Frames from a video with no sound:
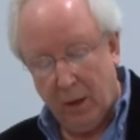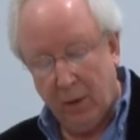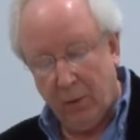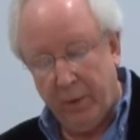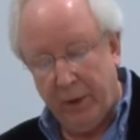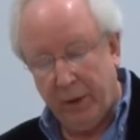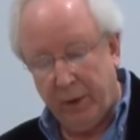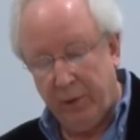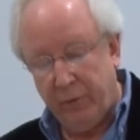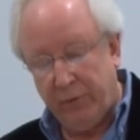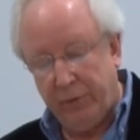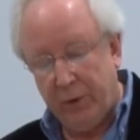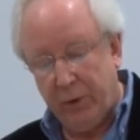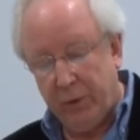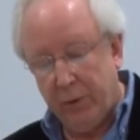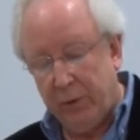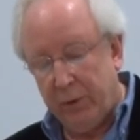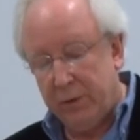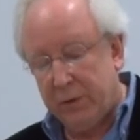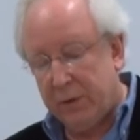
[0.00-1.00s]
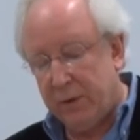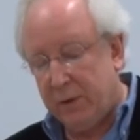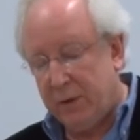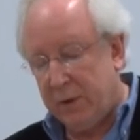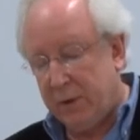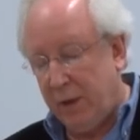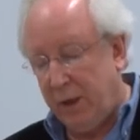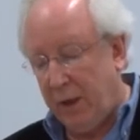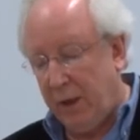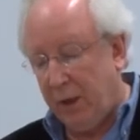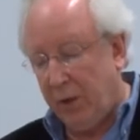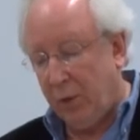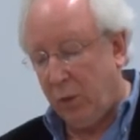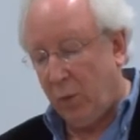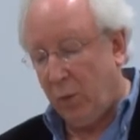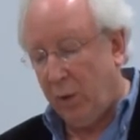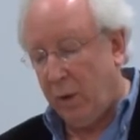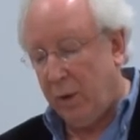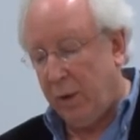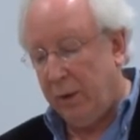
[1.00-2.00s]
We confuse seeing the
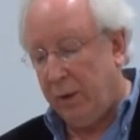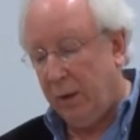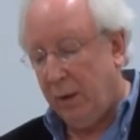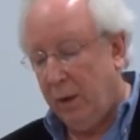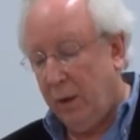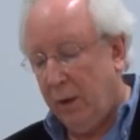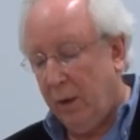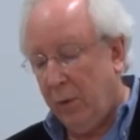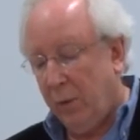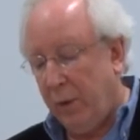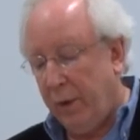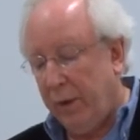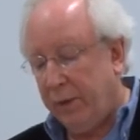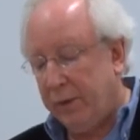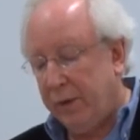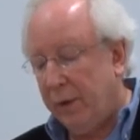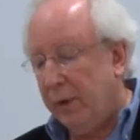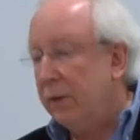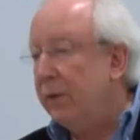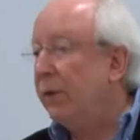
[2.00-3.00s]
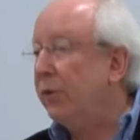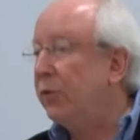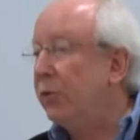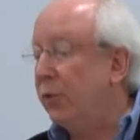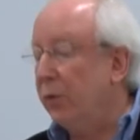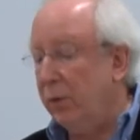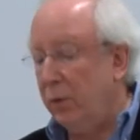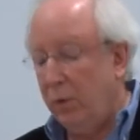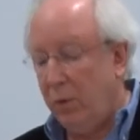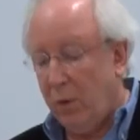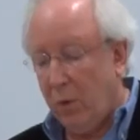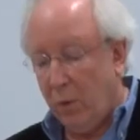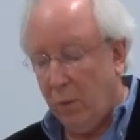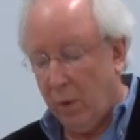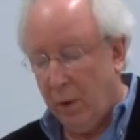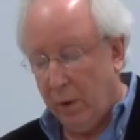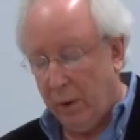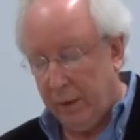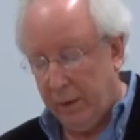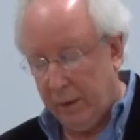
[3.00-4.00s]
wood with the true
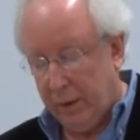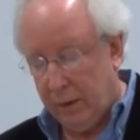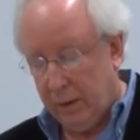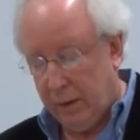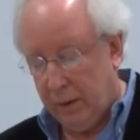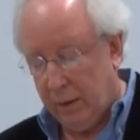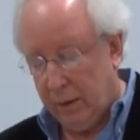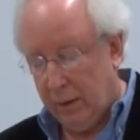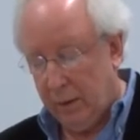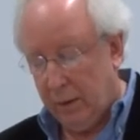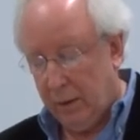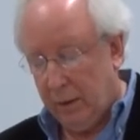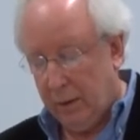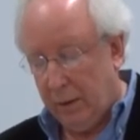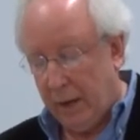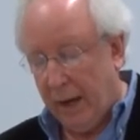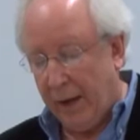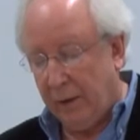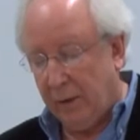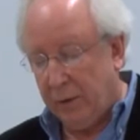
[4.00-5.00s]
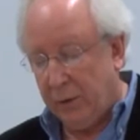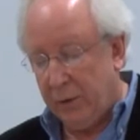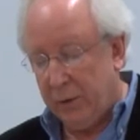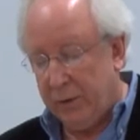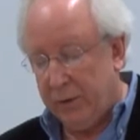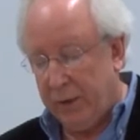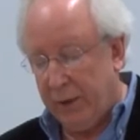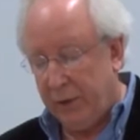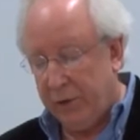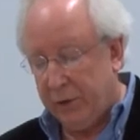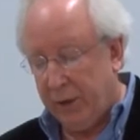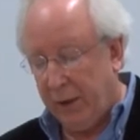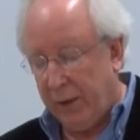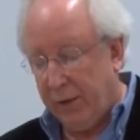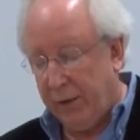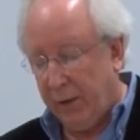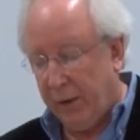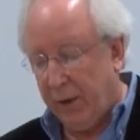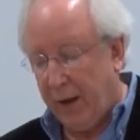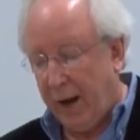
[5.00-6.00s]
wood and lose each
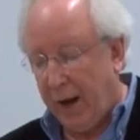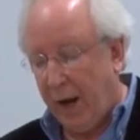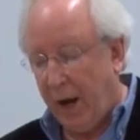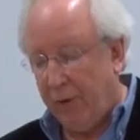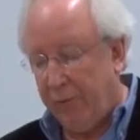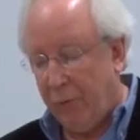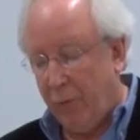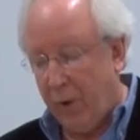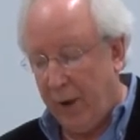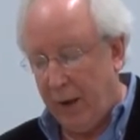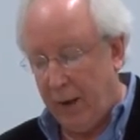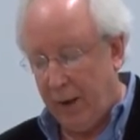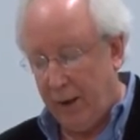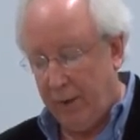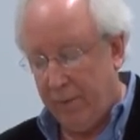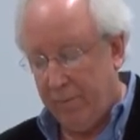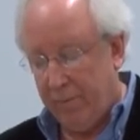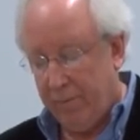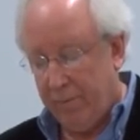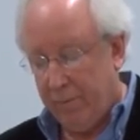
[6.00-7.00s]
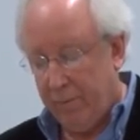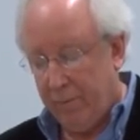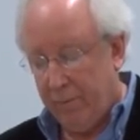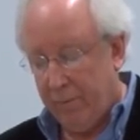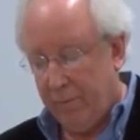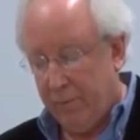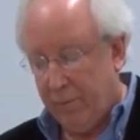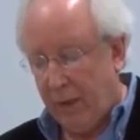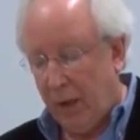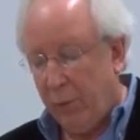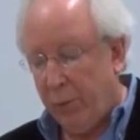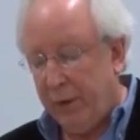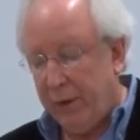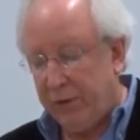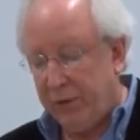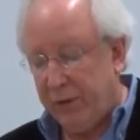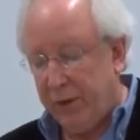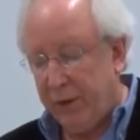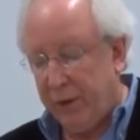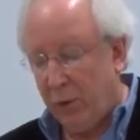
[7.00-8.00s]
other halfway. We
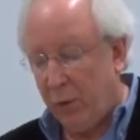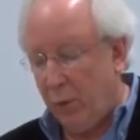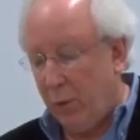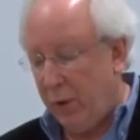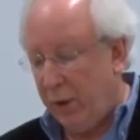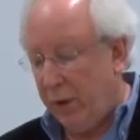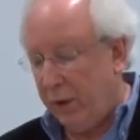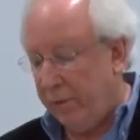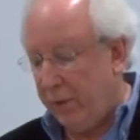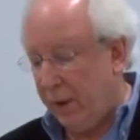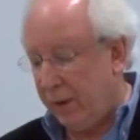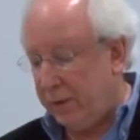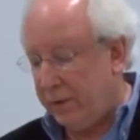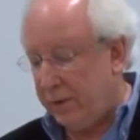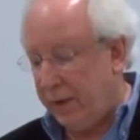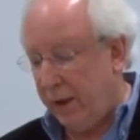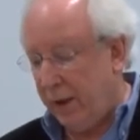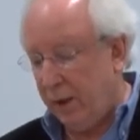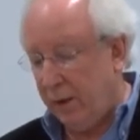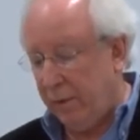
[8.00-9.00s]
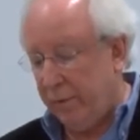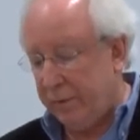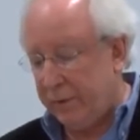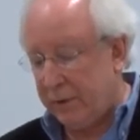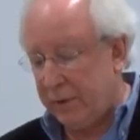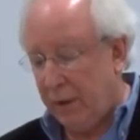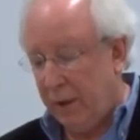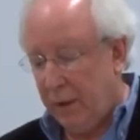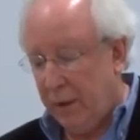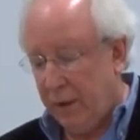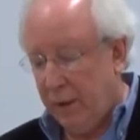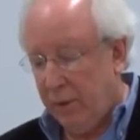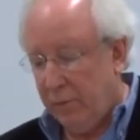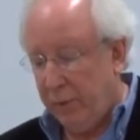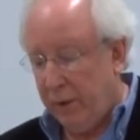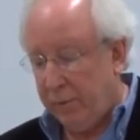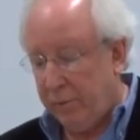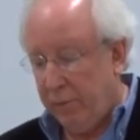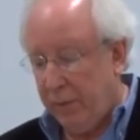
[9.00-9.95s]
see the wood of ourselves, but